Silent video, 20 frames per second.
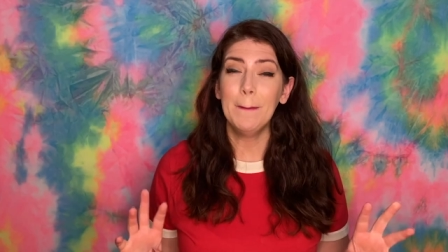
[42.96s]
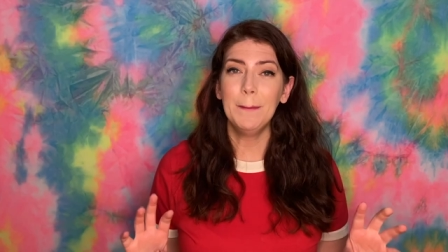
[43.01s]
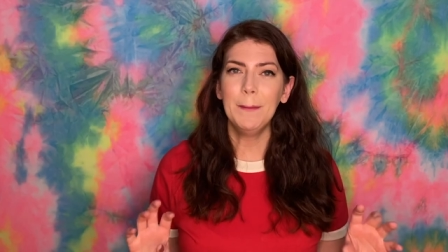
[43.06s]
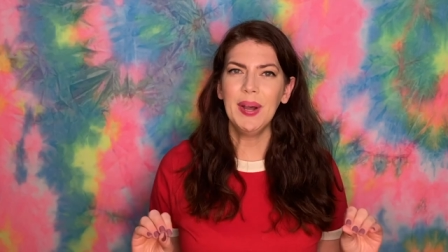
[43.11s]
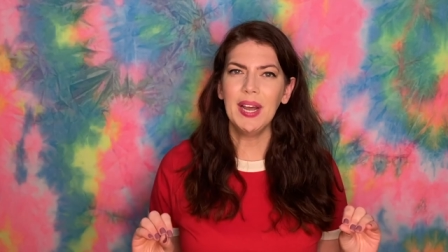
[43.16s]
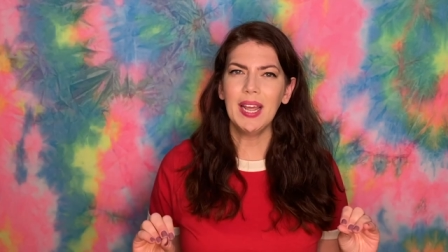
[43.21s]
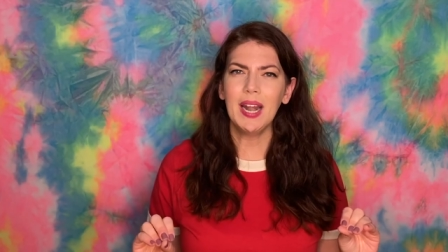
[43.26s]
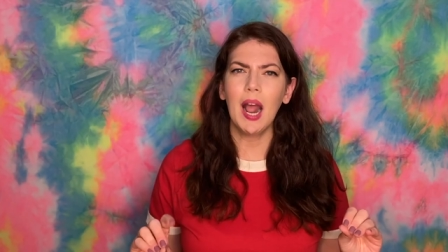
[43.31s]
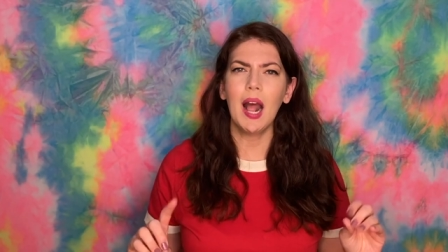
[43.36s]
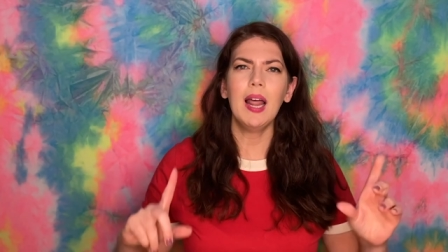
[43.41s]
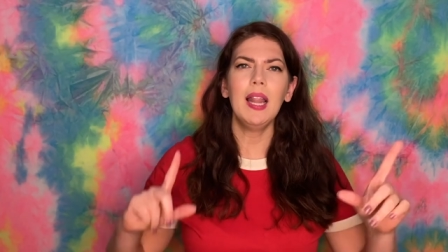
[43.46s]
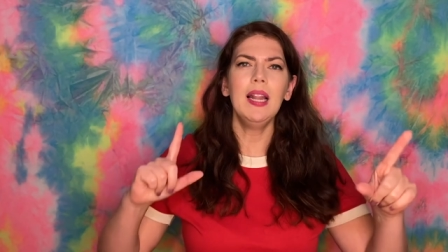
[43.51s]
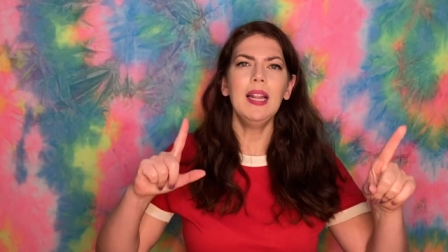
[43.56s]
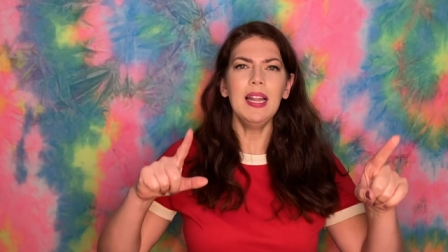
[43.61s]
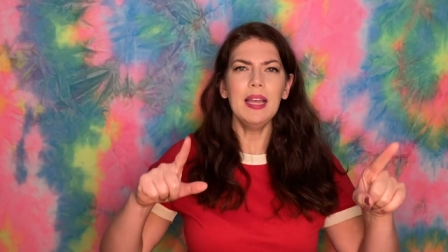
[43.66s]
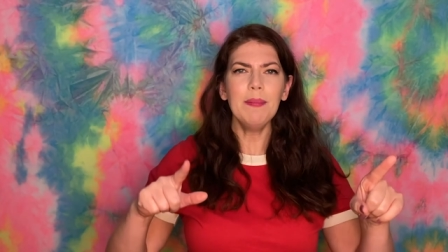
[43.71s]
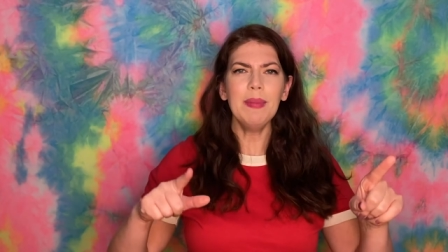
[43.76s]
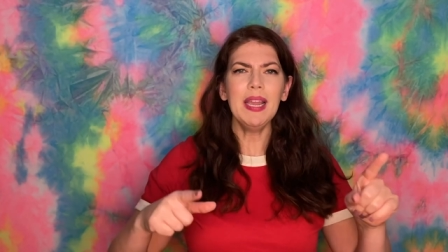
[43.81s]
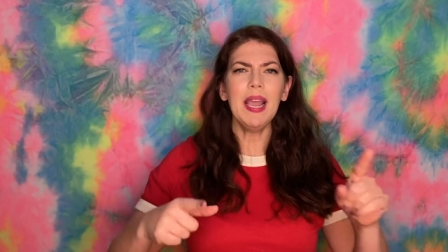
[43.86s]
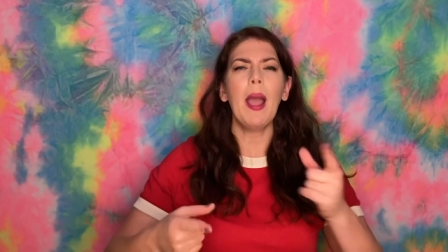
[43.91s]
But
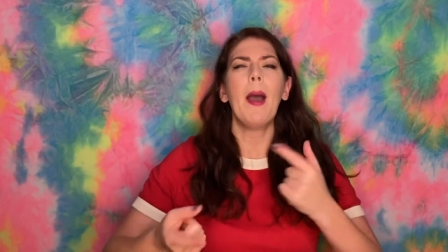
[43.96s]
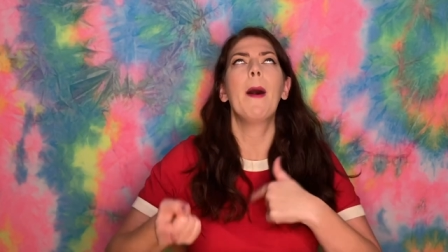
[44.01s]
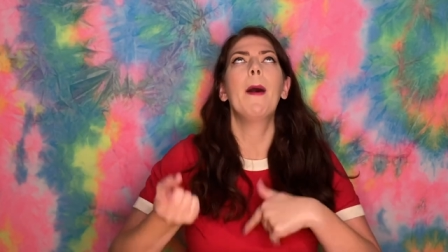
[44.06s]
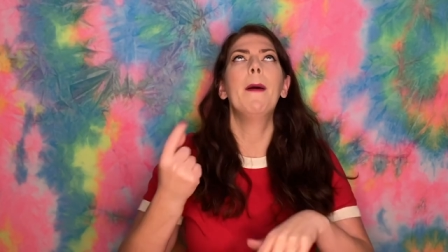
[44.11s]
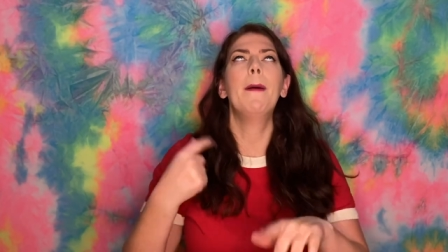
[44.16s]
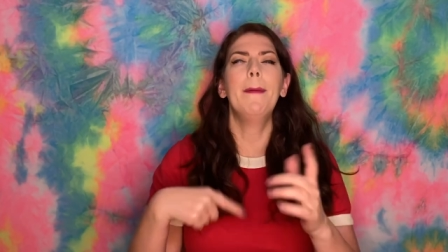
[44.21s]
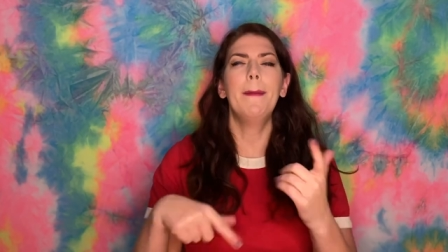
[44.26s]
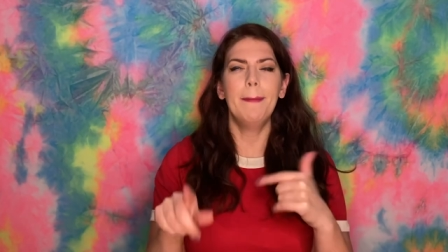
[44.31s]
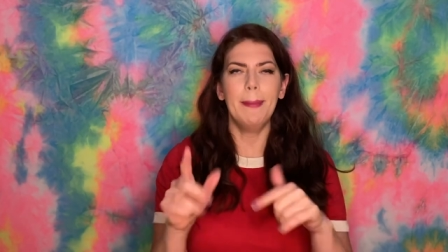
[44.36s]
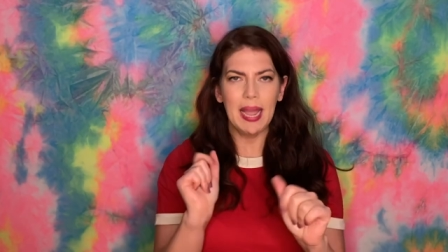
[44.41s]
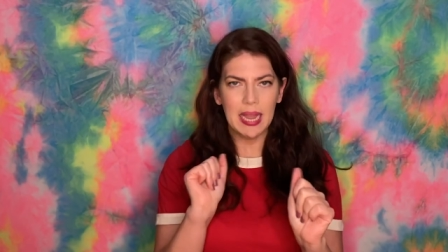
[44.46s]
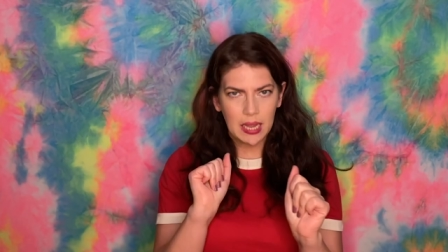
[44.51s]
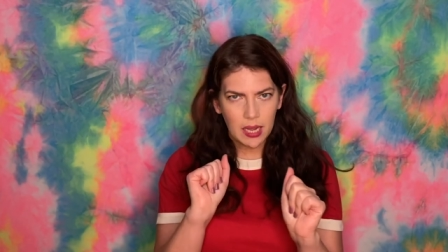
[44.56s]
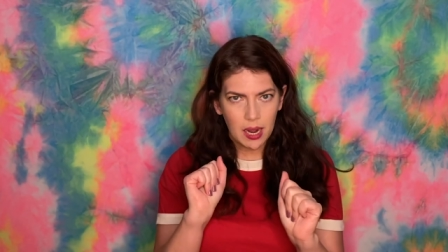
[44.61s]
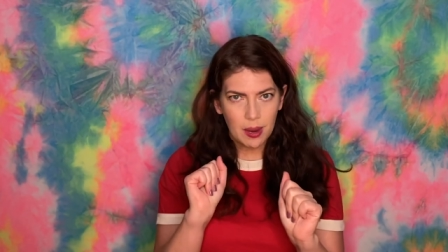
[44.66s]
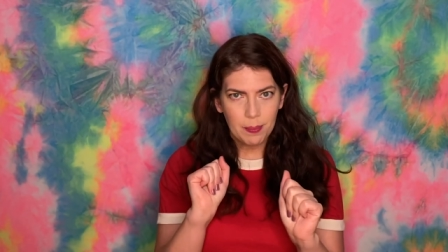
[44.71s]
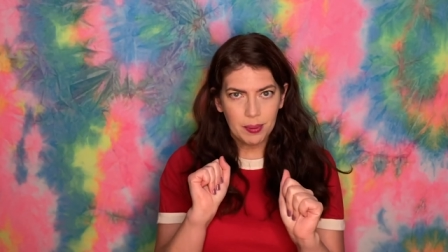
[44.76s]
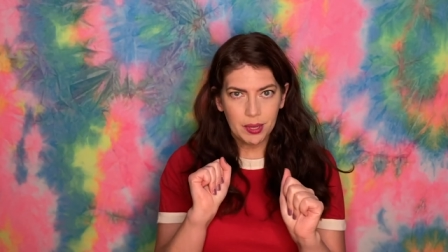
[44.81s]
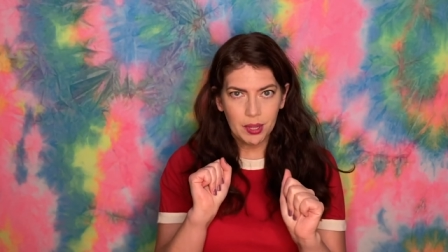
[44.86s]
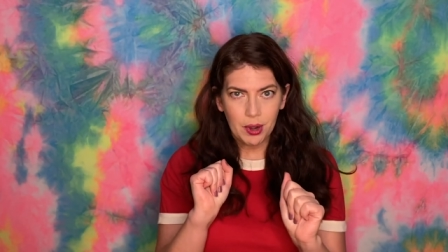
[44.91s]
let me back it
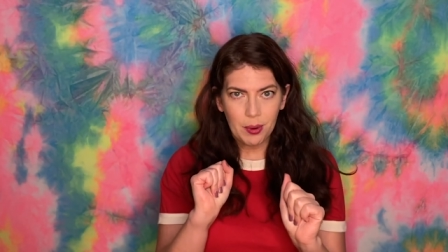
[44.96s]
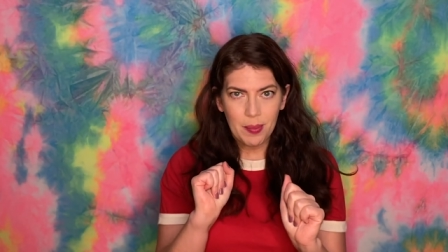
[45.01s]
up a little